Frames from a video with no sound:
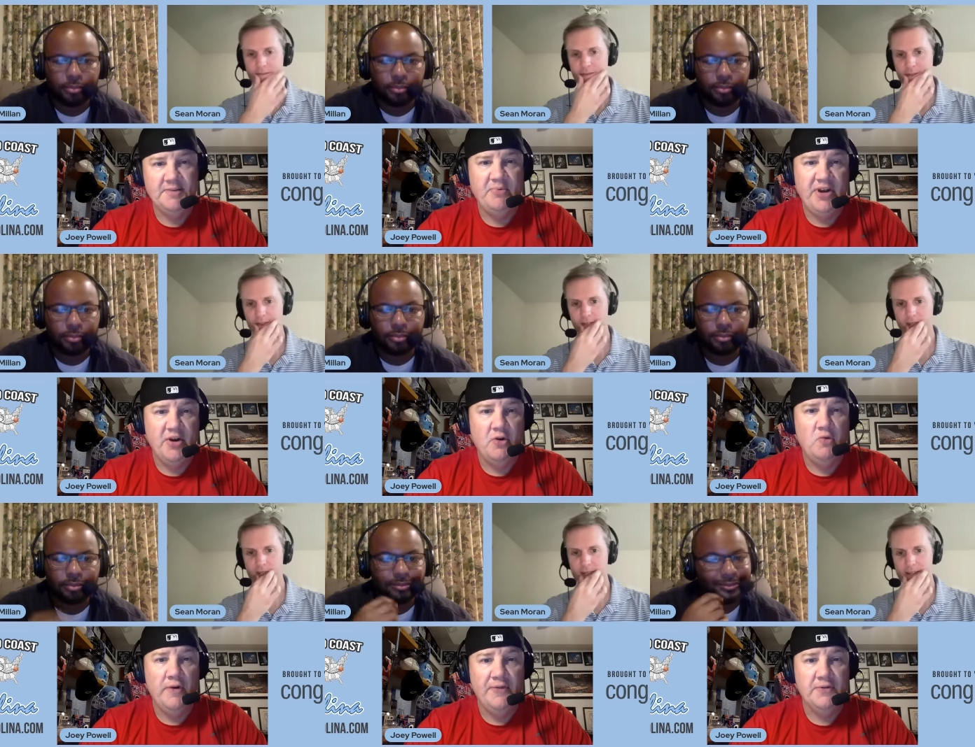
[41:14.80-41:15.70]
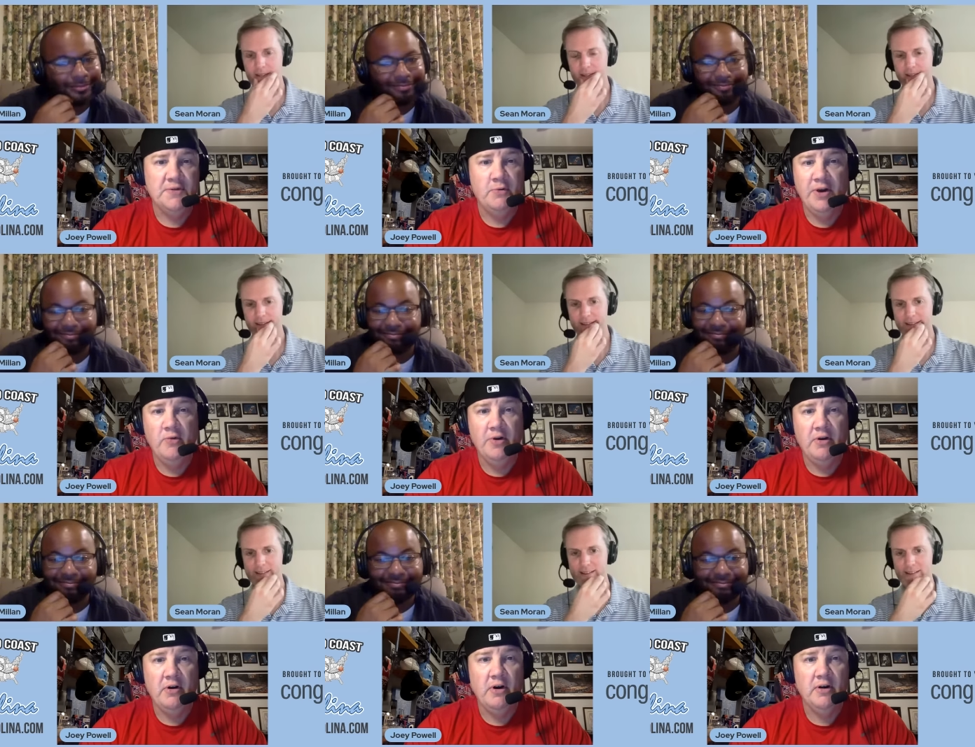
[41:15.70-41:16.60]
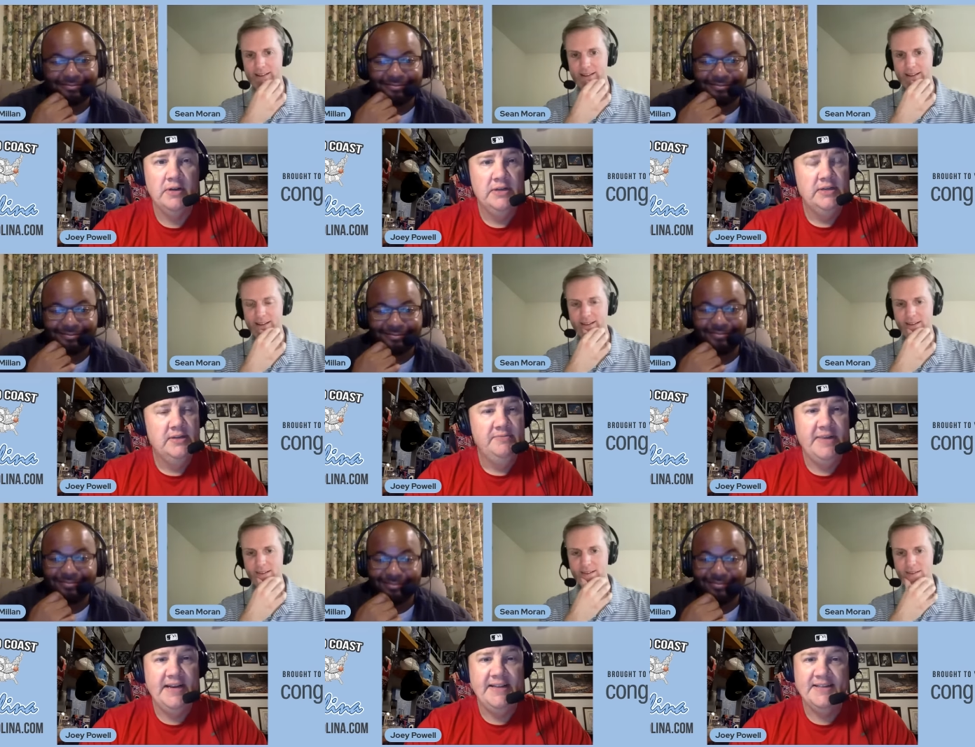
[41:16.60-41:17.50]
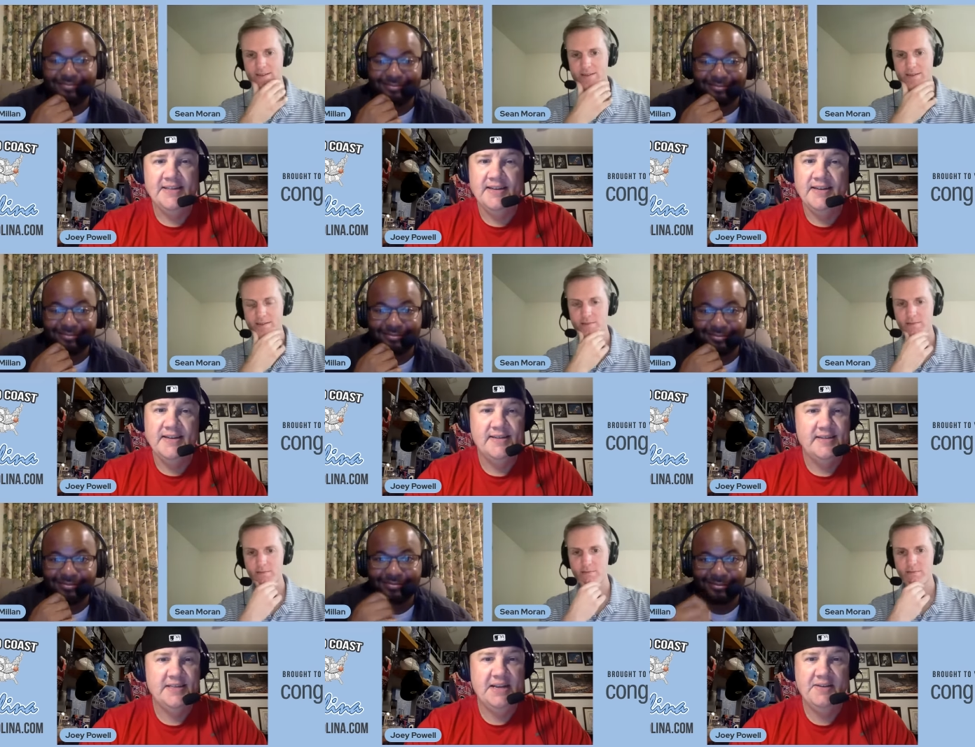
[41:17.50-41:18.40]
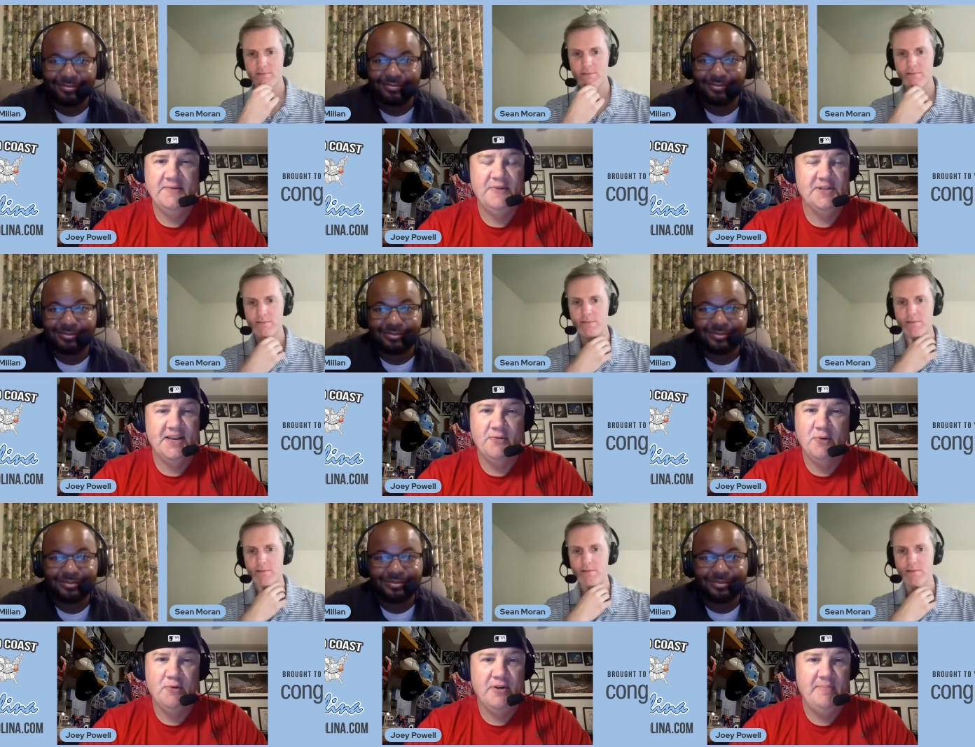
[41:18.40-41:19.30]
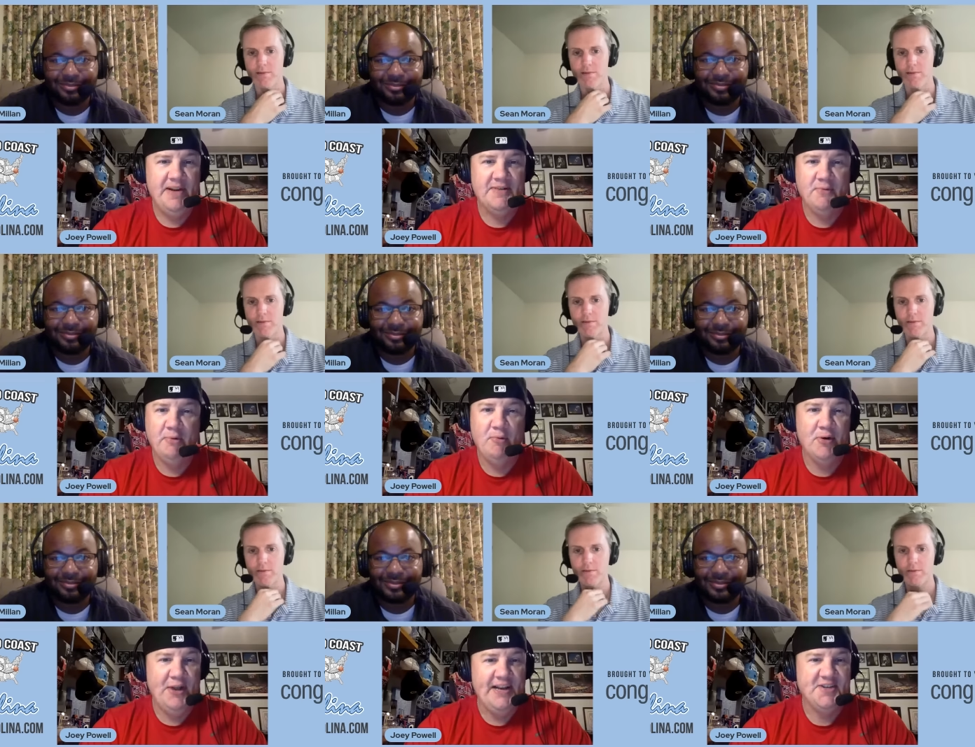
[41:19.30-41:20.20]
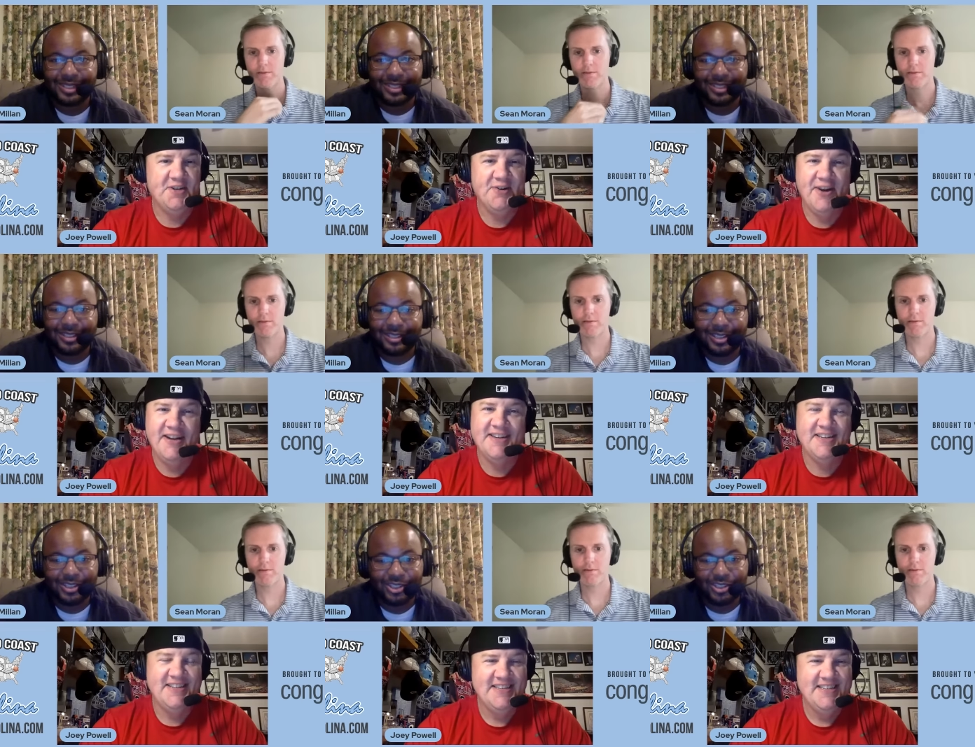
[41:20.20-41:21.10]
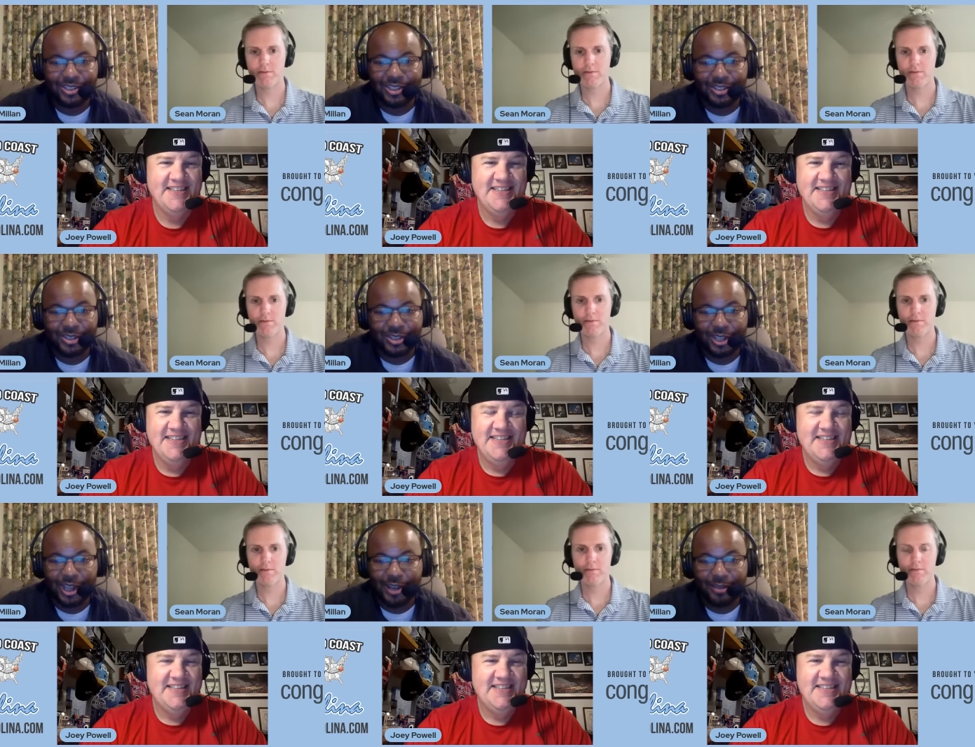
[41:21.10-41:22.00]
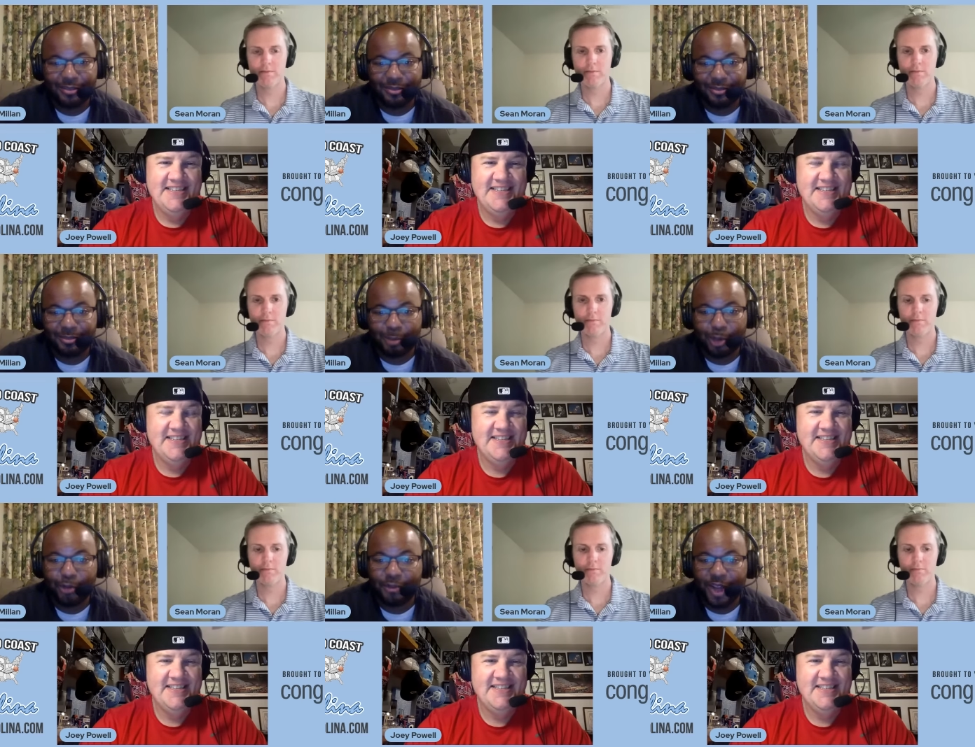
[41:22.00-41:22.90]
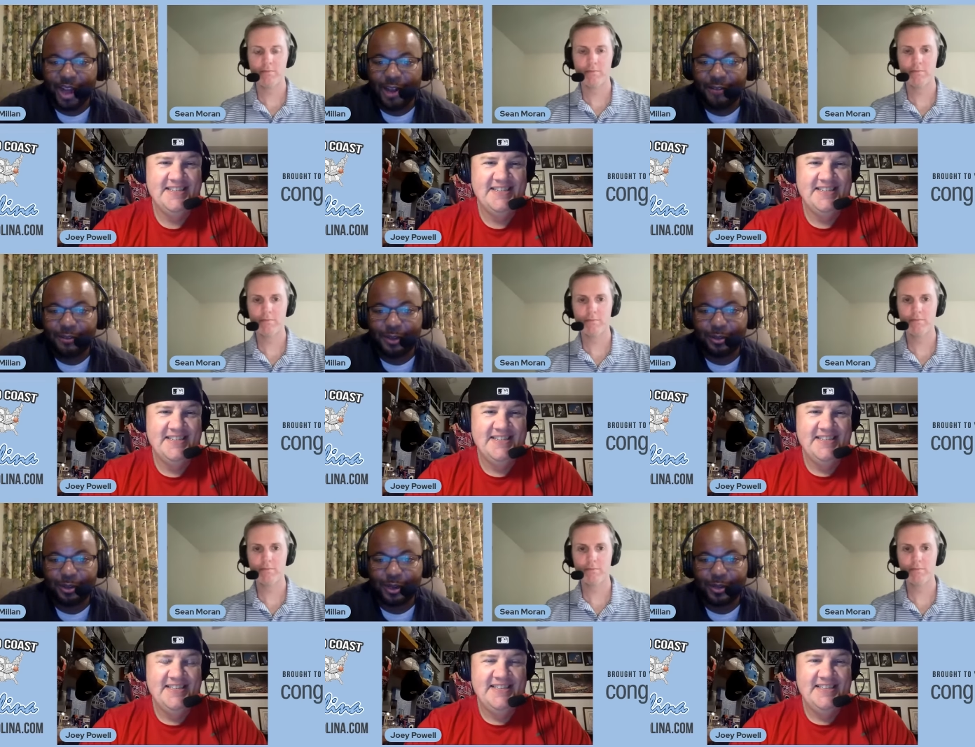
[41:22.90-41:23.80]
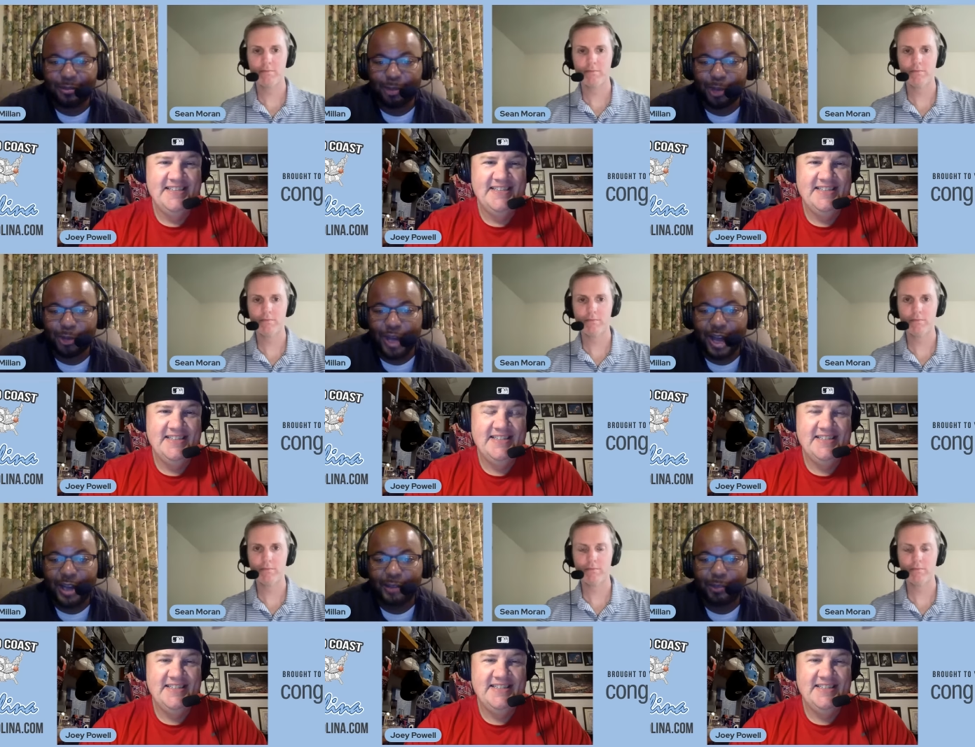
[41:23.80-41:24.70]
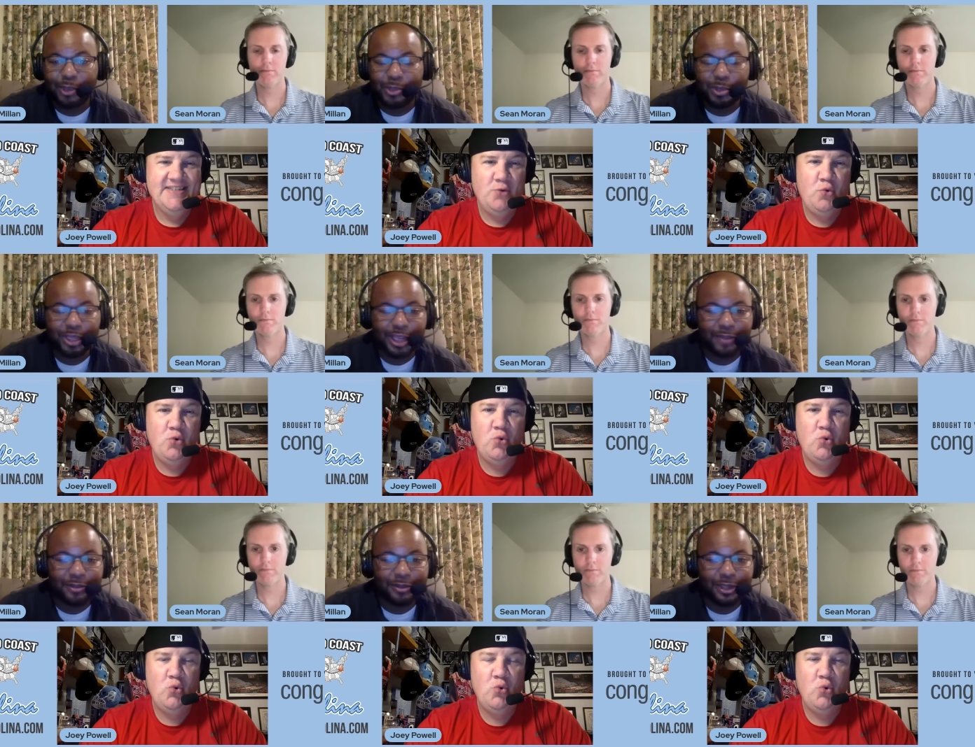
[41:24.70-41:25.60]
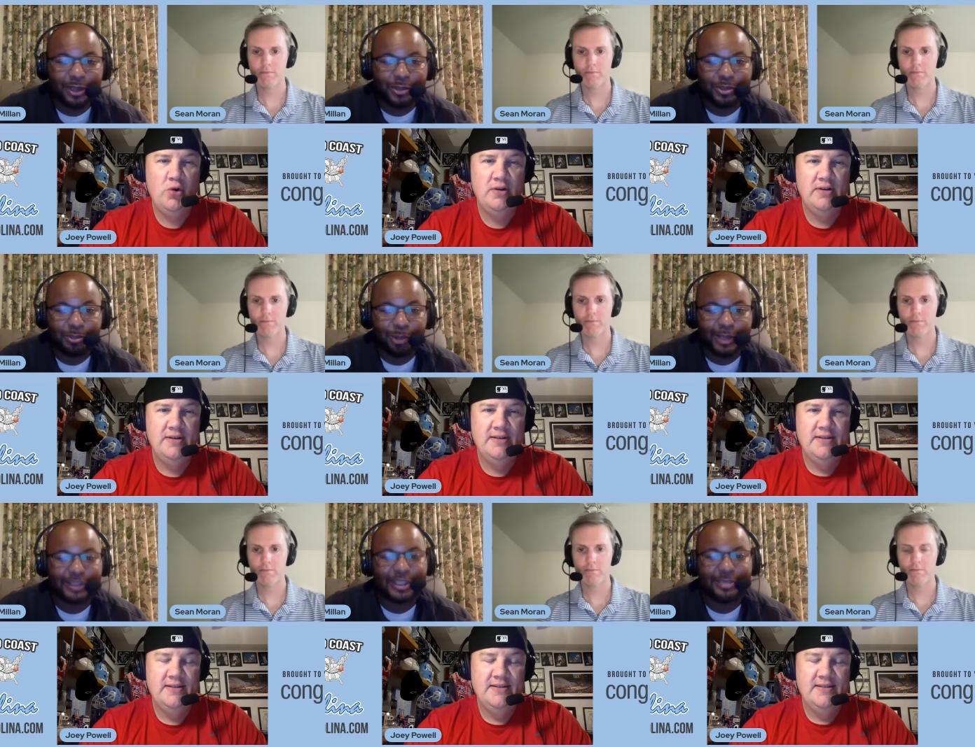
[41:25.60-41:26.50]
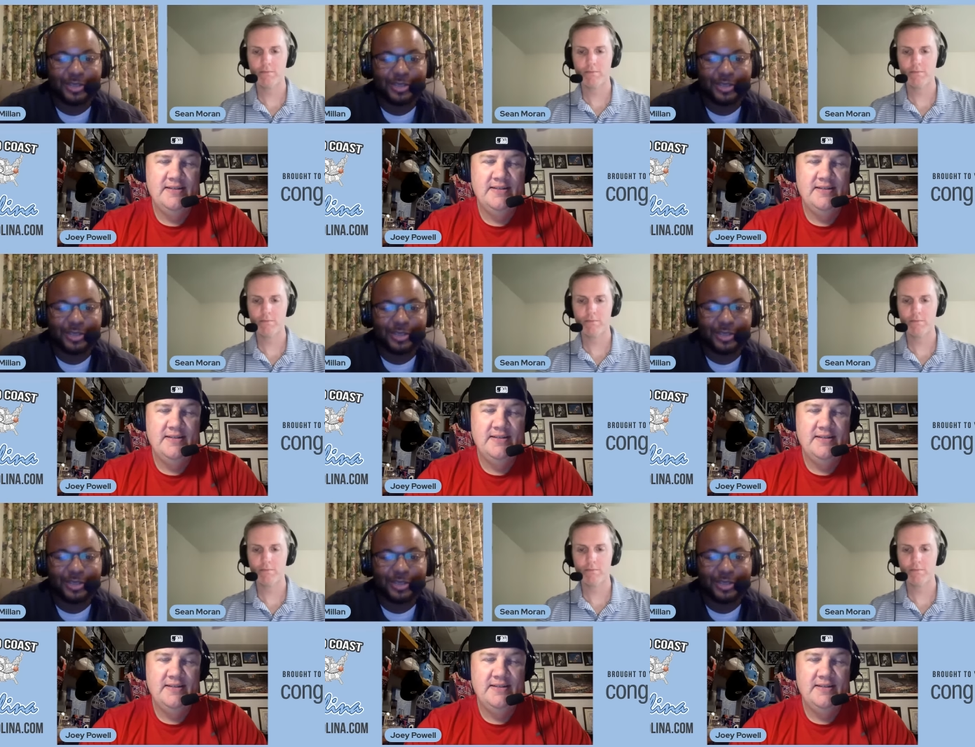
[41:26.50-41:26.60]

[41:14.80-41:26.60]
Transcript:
Speaker 1: depending on what those 21 are. Man, that feels like we're going right back to where we were last year, right?
Speaker 2: Because there's a lot of 105 and 109 and 128, ranked teams